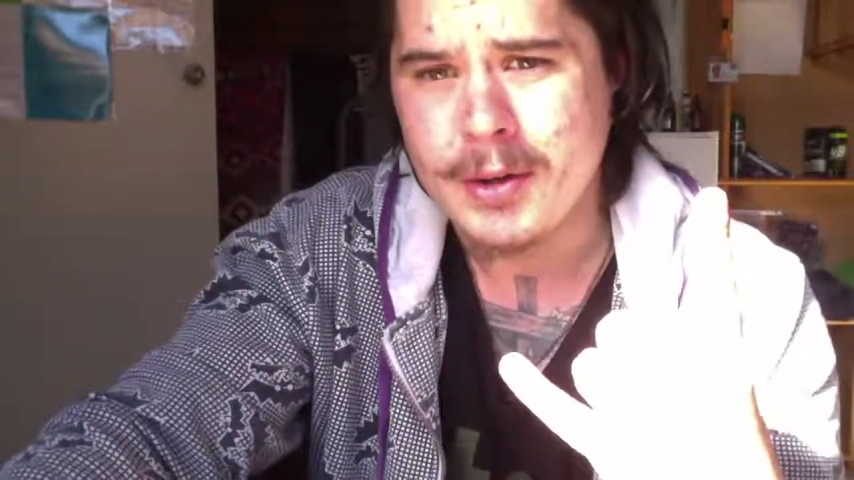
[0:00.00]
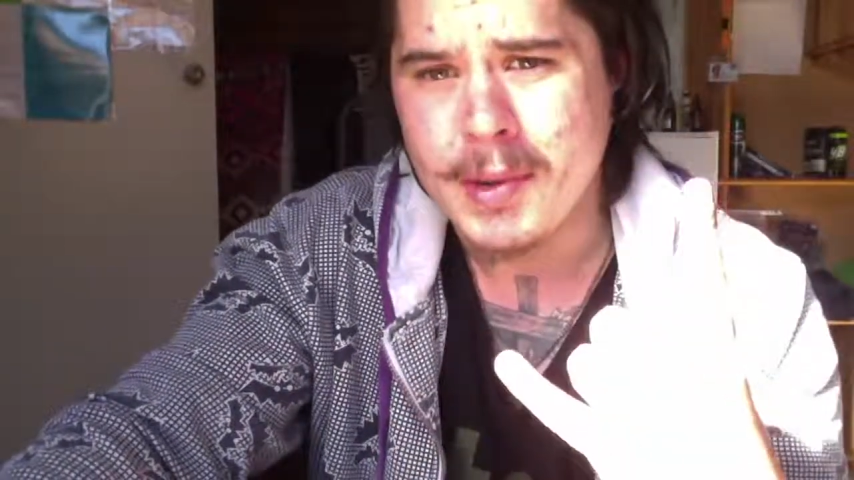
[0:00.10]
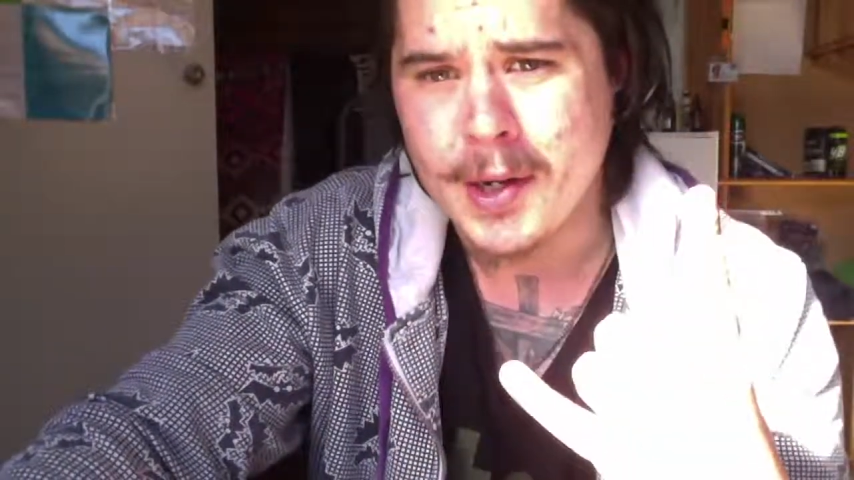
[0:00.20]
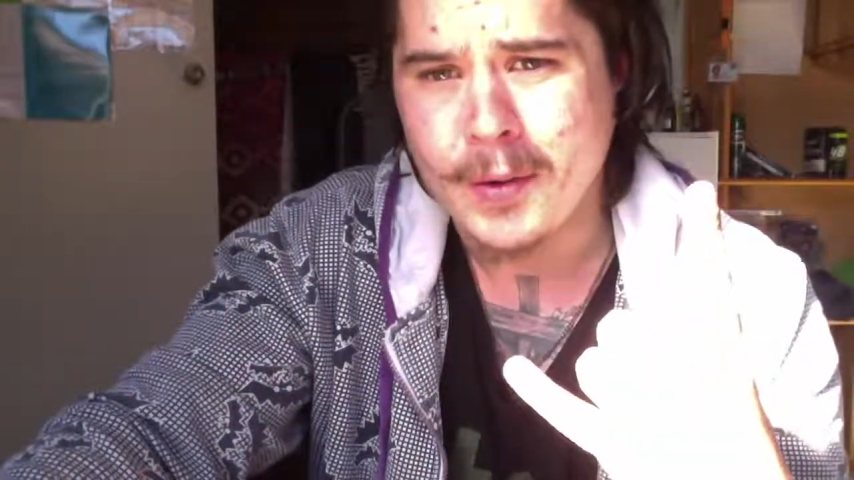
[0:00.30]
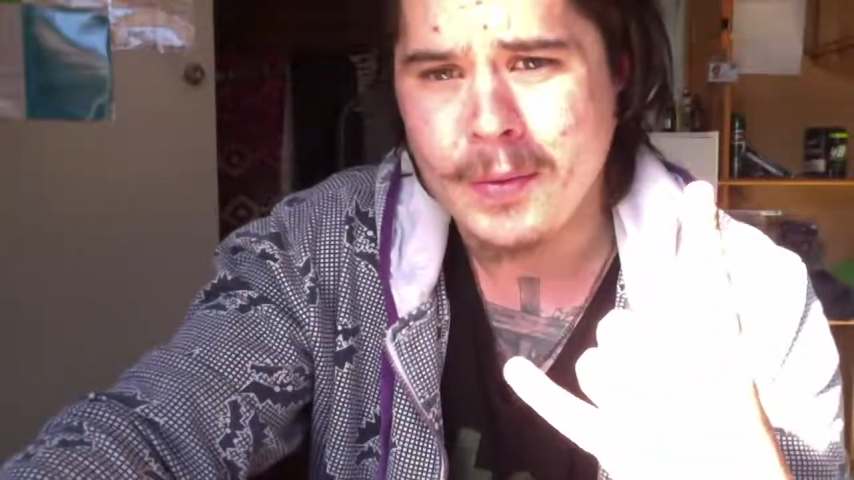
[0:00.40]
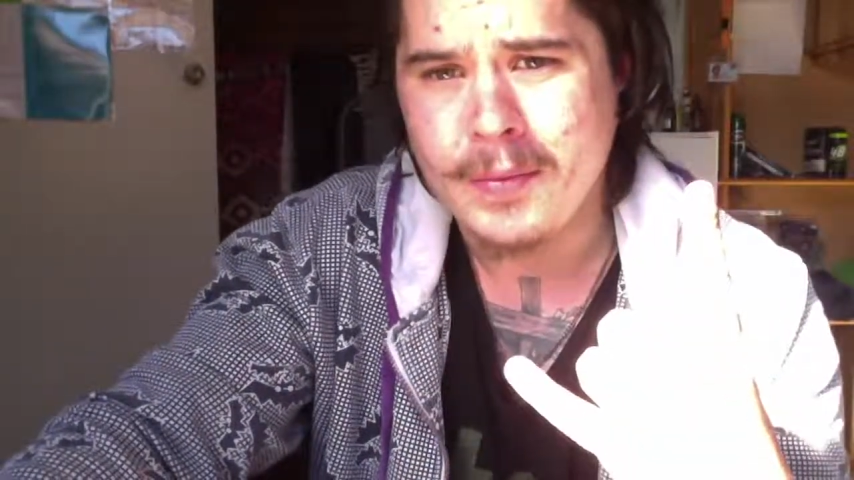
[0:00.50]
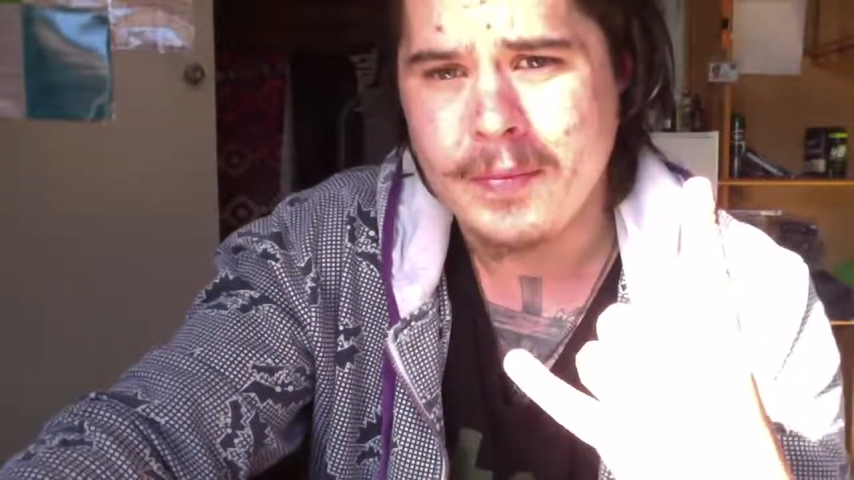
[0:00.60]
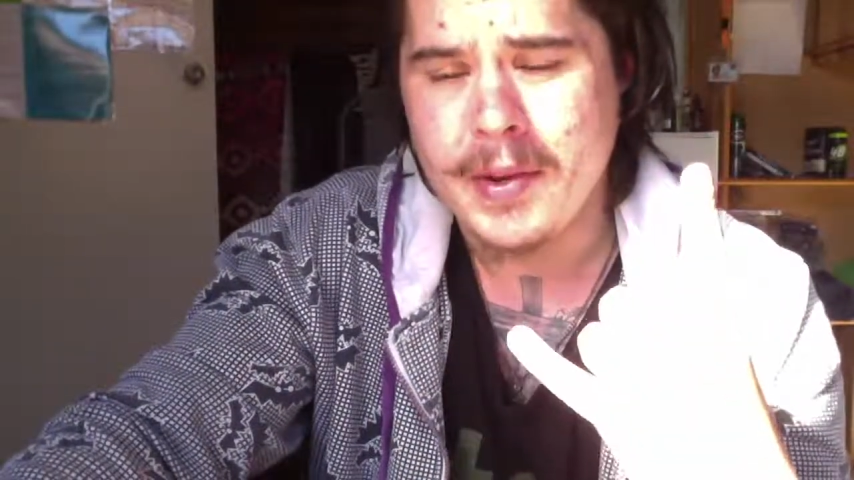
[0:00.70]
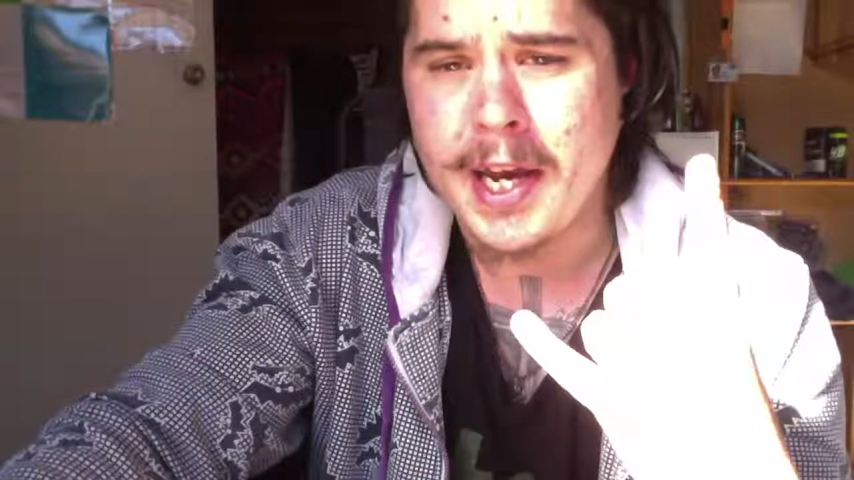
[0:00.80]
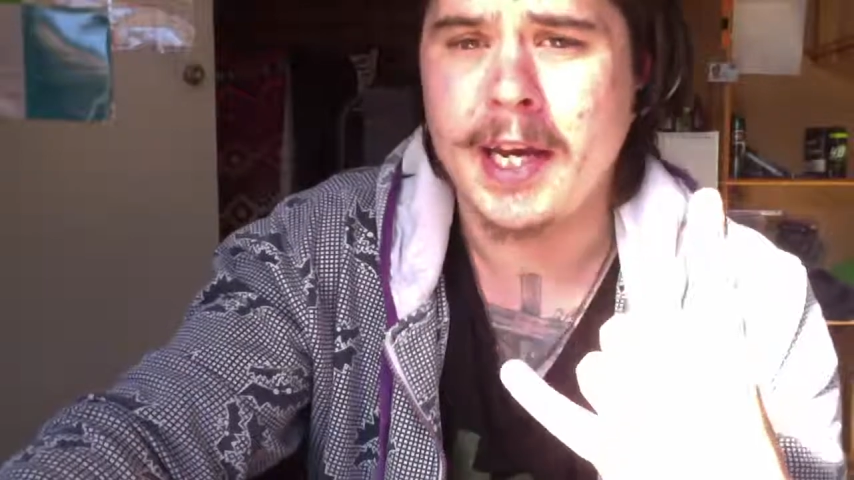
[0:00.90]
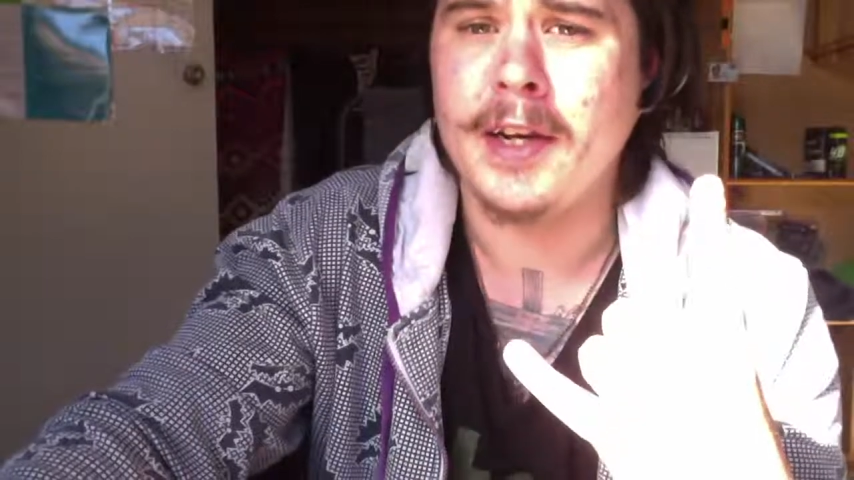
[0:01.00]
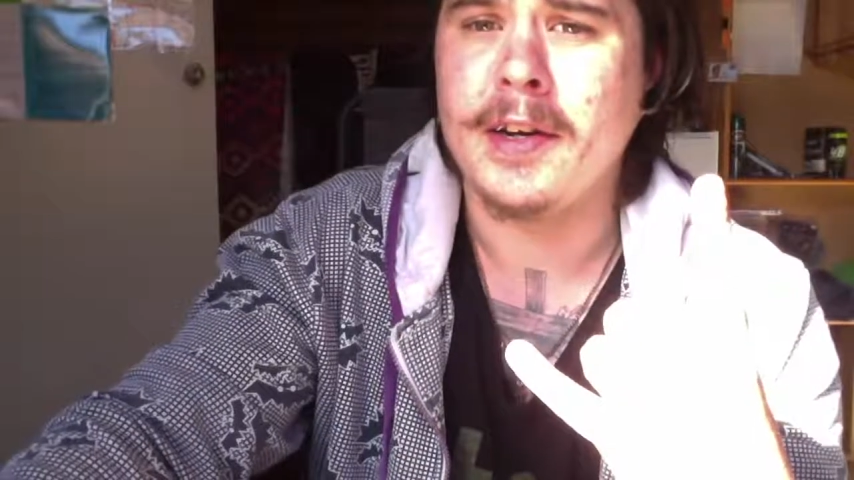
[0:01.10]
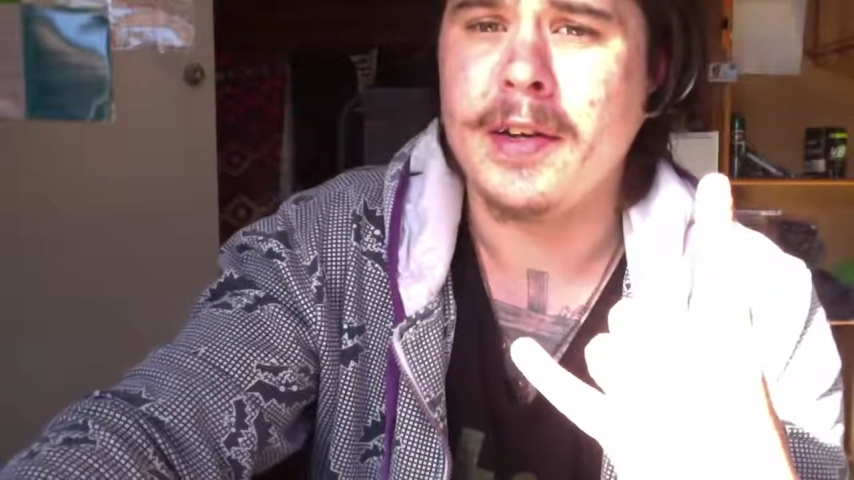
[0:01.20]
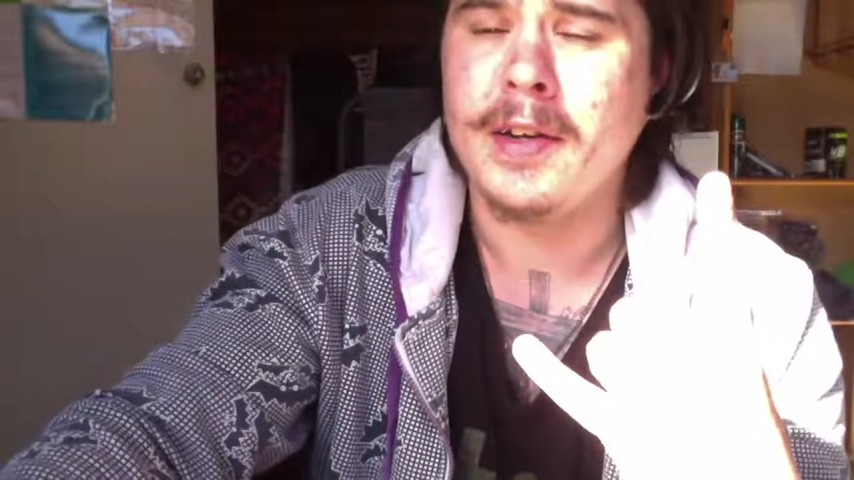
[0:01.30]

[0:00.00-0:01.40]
metal and